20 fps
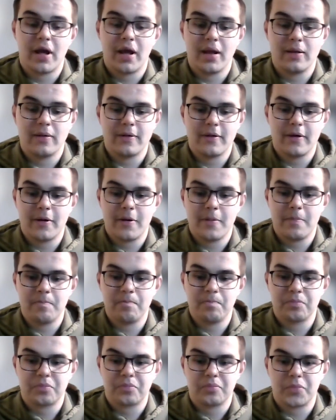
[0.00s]
And
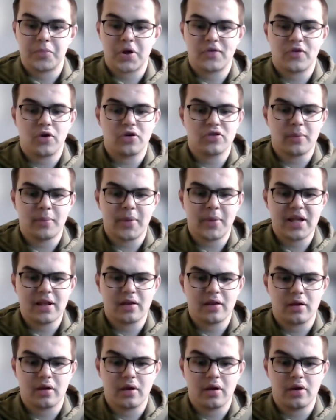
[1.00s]
but of course, I
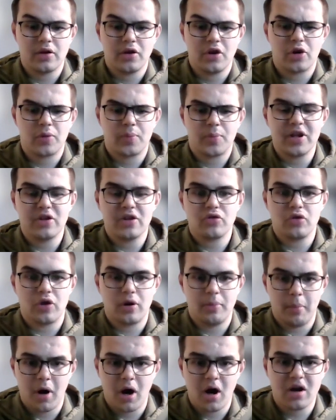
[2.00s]
made the European
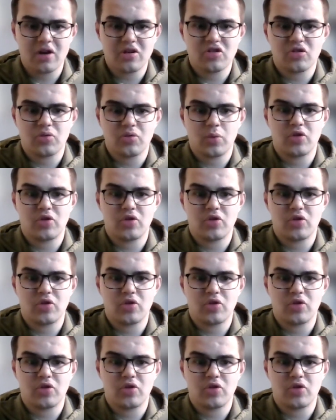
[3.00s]
Tour in March,